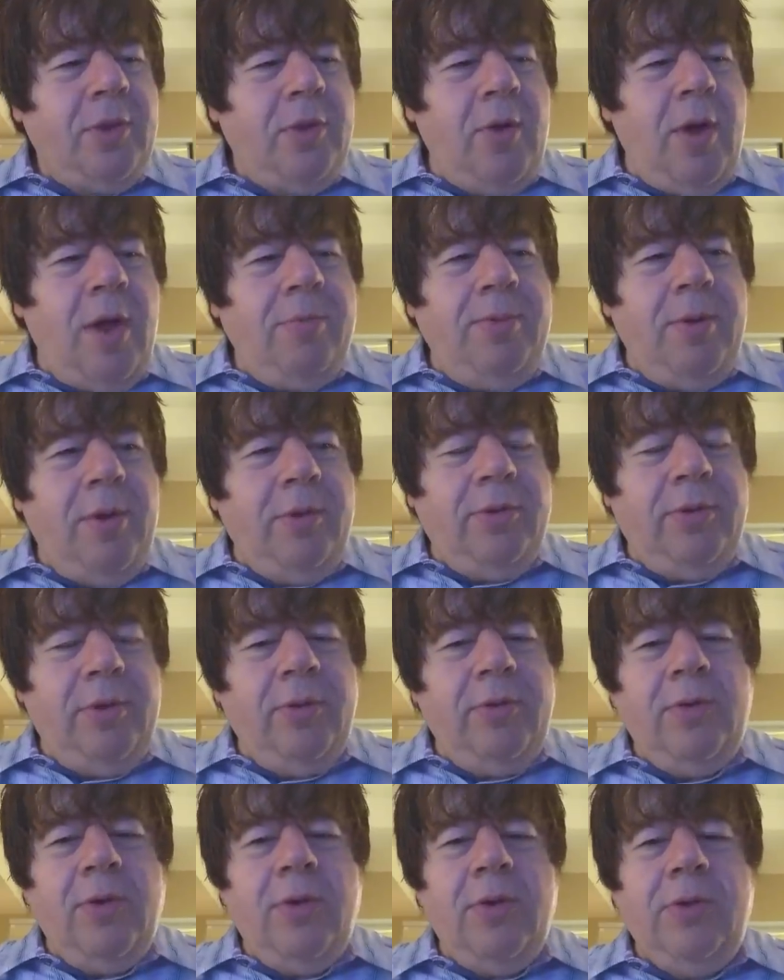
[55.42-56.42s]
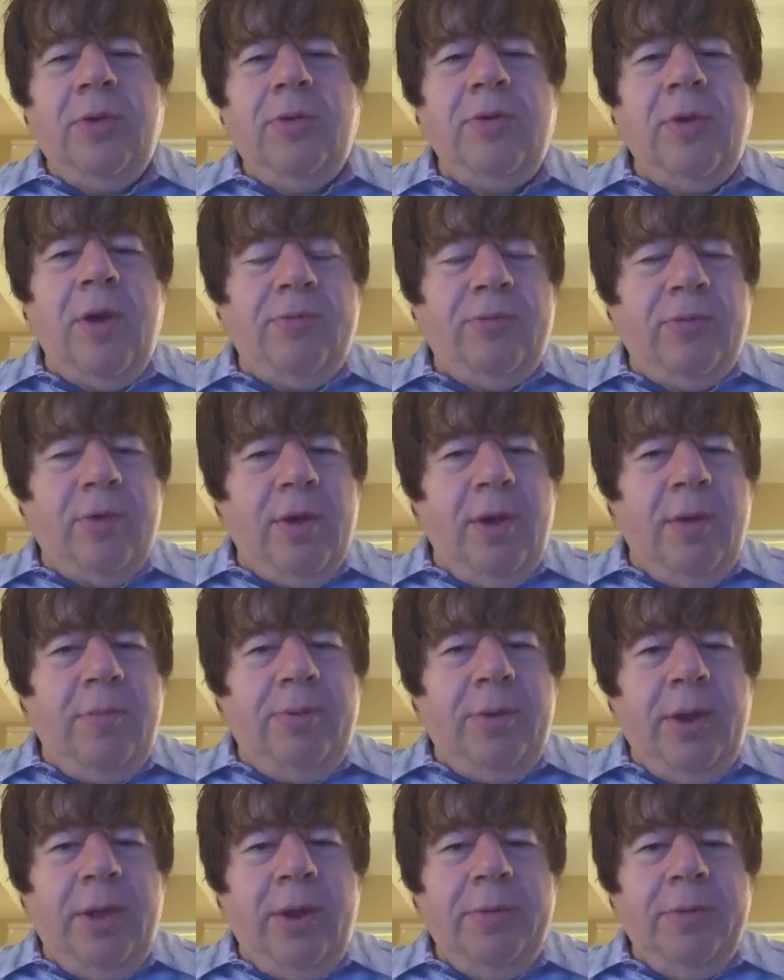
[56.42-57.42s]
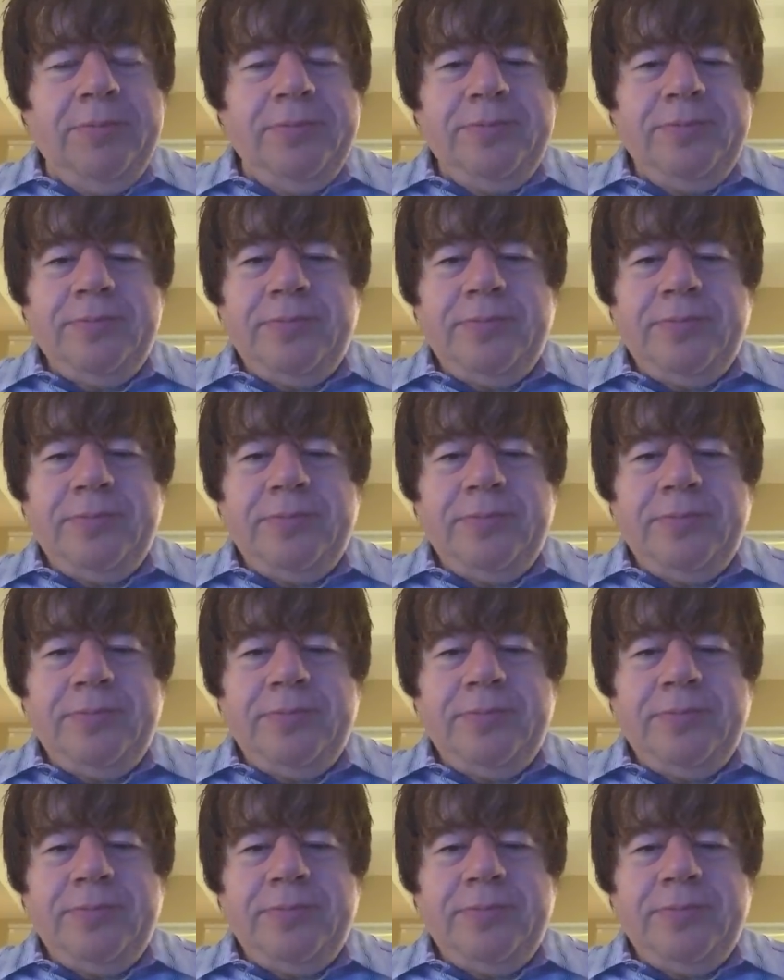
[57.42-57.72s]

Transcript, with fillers: So I built and sold a software company